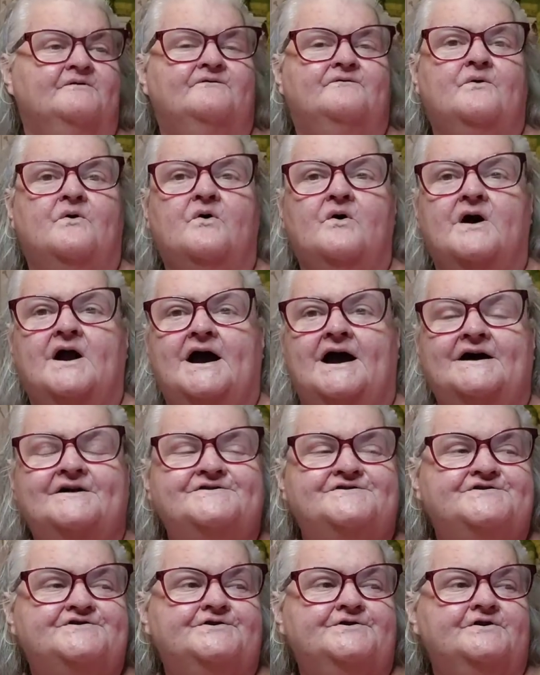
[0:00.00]
before. I
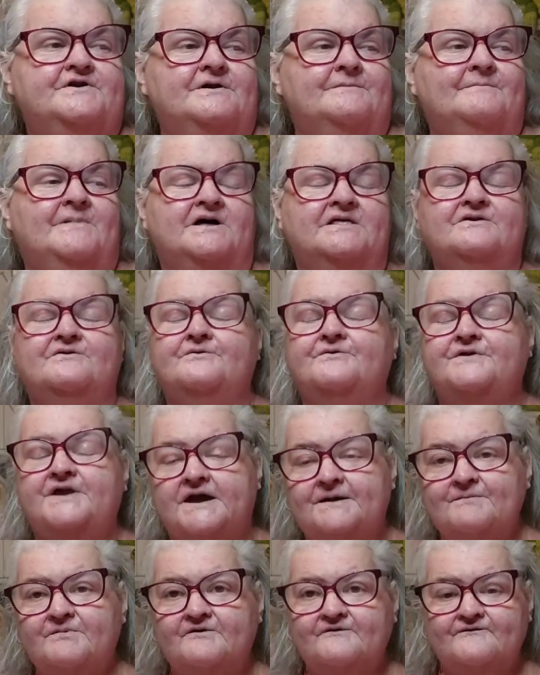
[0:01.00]
took my little
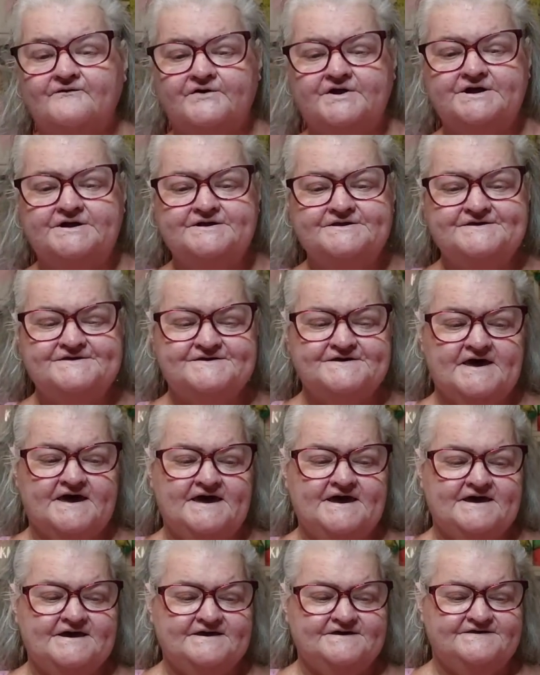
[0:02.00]
neighbor friends,
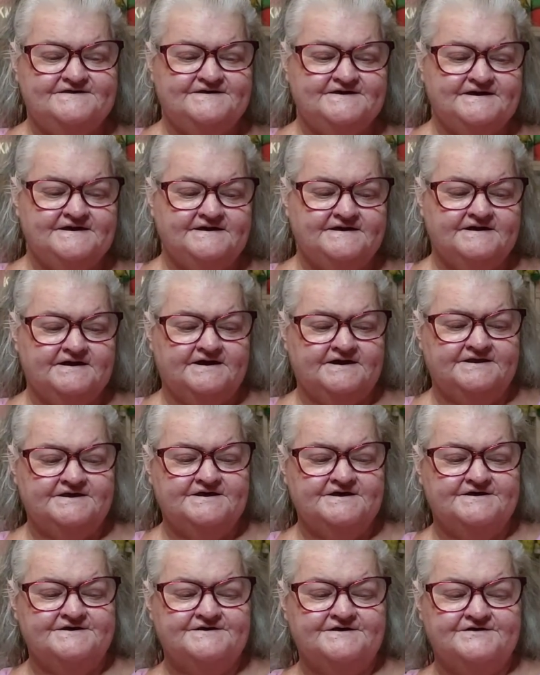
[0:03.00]
Zeke and
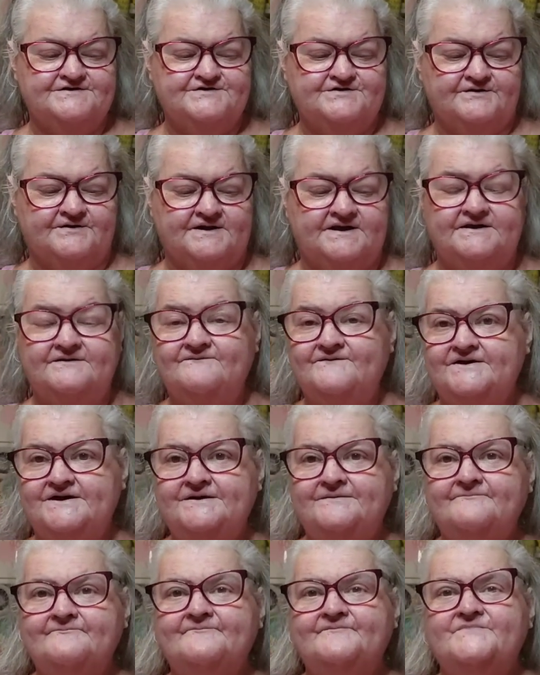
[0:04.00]
his sister
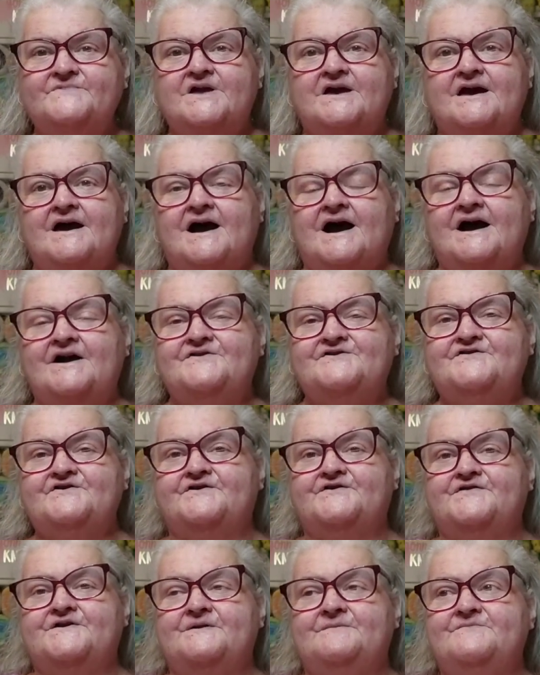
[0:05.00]
Evie. I
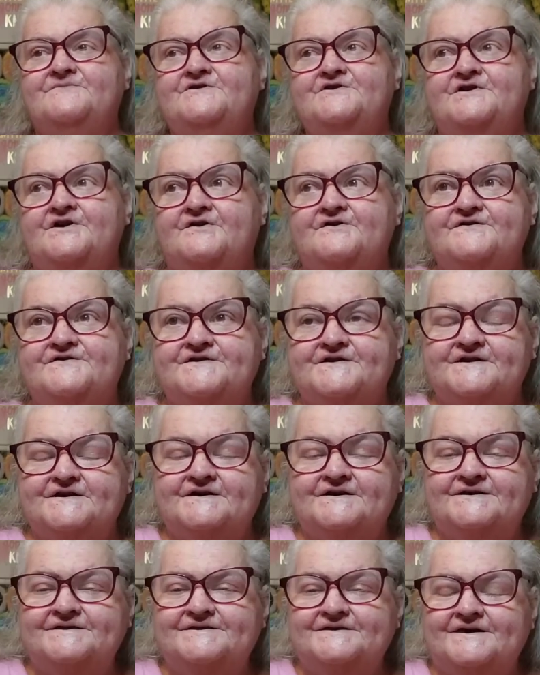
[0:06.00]
took them to go see
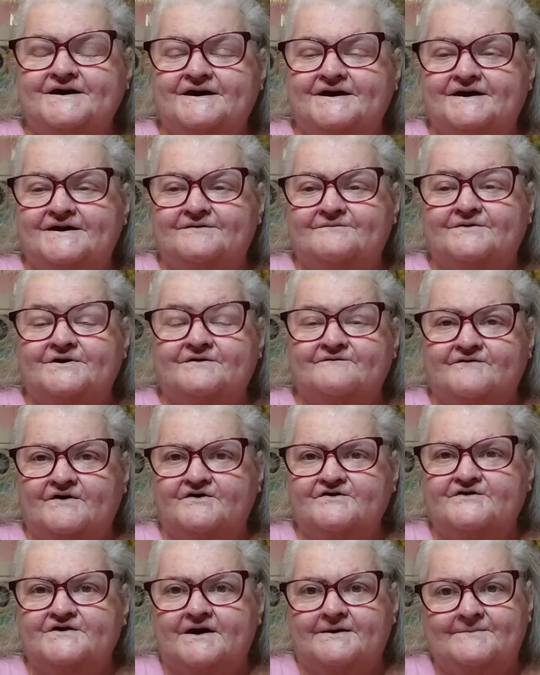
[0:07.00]
it and when it
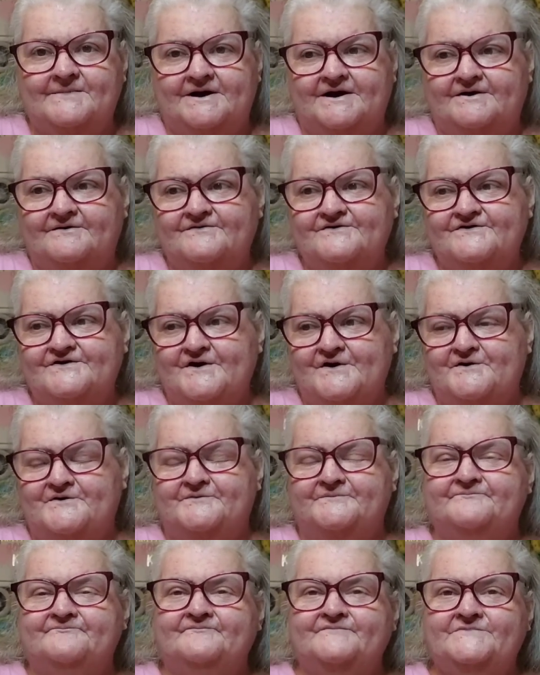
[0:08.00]
first came out.
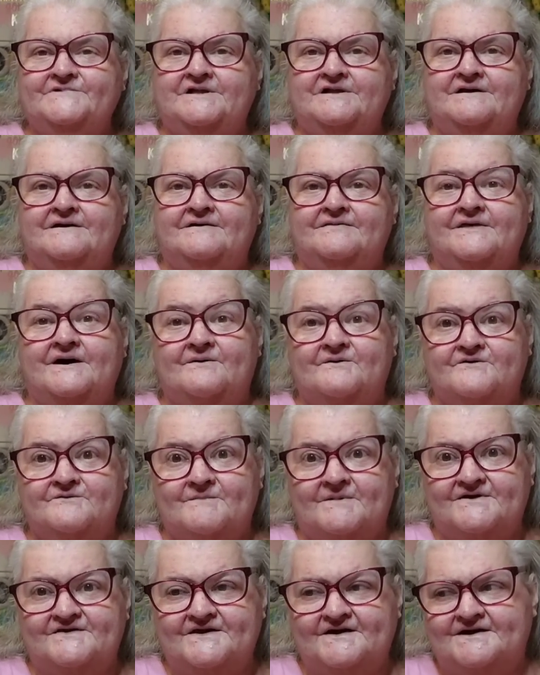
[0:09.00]
So that was
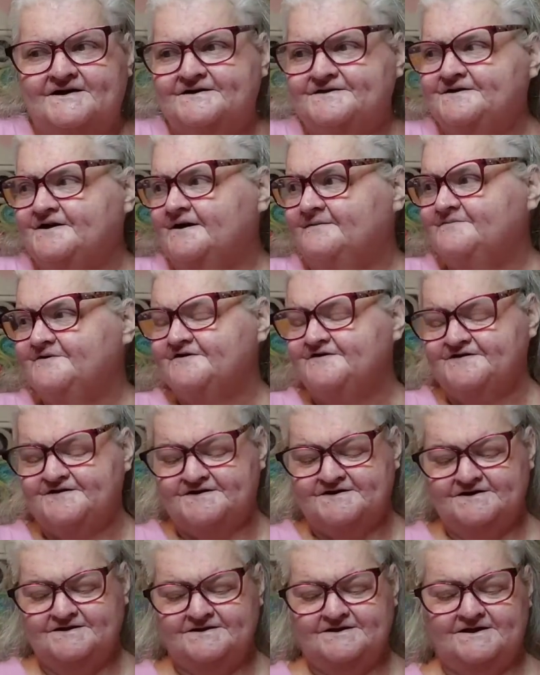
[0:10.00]
my second time to
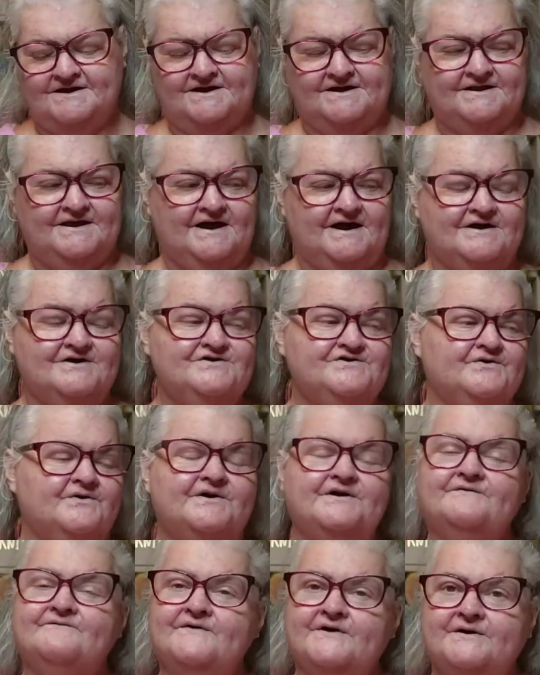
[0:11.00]
see it, and I
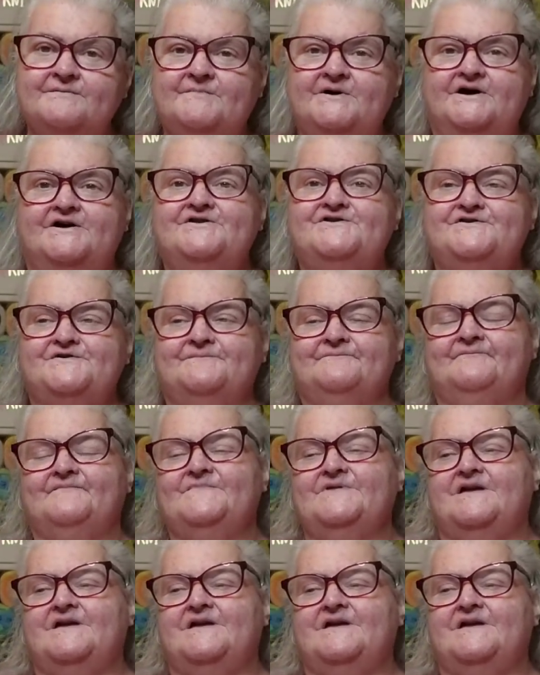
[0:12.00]
enjoyed it very much.